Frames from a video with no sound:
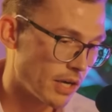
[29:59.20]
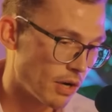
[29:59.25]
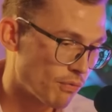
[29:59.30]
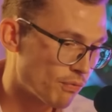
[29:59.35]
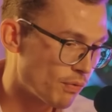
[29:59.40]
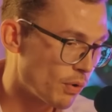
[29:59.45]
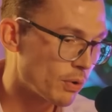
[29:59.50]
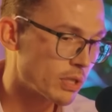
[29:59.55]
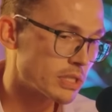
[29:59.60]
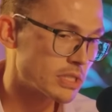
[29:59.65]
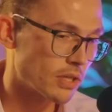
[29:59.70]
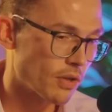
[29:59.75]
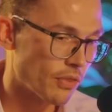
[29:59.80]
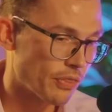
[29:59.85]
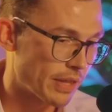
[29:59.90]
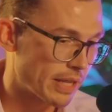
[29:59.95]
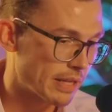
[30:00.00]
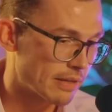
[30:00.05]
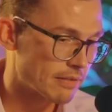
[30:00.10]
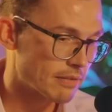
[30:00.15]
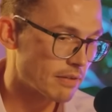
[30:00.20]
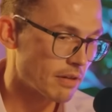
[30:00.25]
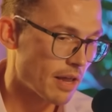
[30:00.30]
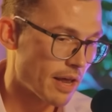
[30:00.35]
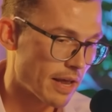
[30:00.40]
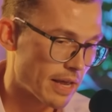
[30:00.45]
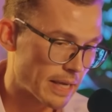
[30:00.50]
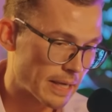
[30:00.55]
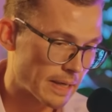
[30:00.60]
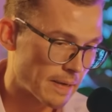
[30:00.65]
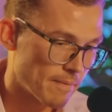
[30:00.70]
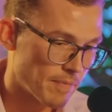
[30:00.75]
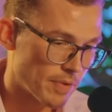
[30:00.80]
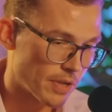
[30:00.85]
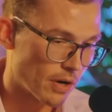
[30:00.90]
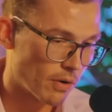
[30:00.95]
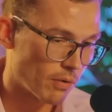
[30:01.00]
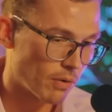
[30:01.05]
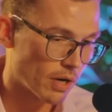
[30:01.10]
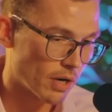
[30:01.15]
focusing on things like
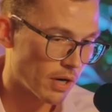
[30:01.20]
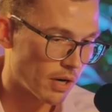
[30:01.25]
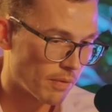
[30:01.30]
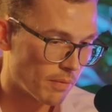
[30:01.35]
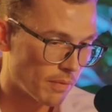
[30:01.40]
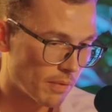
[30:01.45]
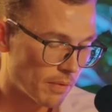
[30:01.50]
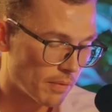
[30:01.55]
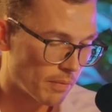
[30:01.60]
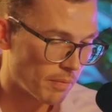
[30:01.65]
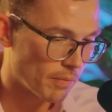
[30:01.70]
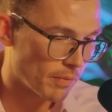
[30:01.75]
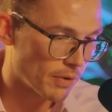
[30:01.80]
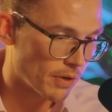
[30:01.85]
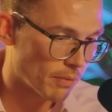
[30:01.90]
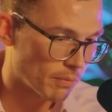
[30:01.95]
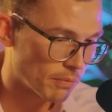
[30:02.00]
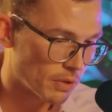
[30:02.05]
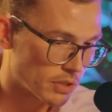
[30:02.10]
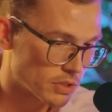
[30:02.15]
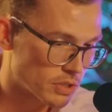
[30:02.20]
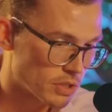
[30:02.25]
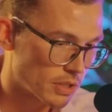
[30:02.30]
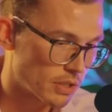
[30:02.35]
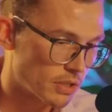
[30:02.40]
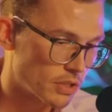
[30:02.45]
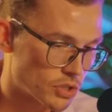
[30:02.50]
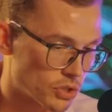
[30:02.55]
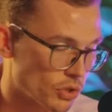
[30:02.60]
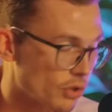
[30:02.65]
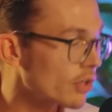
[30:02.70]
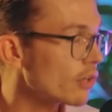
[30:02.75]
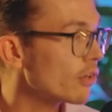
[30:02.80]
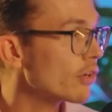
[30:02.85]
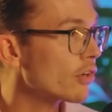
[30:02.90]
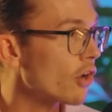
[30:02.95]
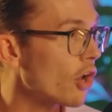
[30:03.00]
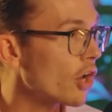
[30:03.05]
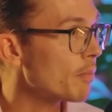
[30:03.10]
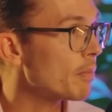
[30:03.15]
the circular
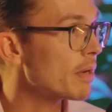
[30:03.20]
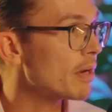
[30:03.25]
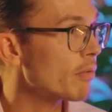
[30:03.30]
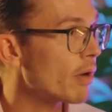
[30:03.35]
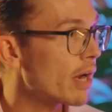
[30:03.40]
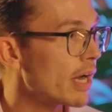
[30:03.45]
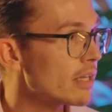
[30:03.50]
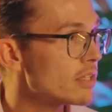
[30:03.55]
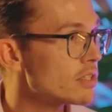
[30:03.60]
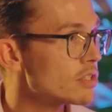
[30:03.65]
economy, right?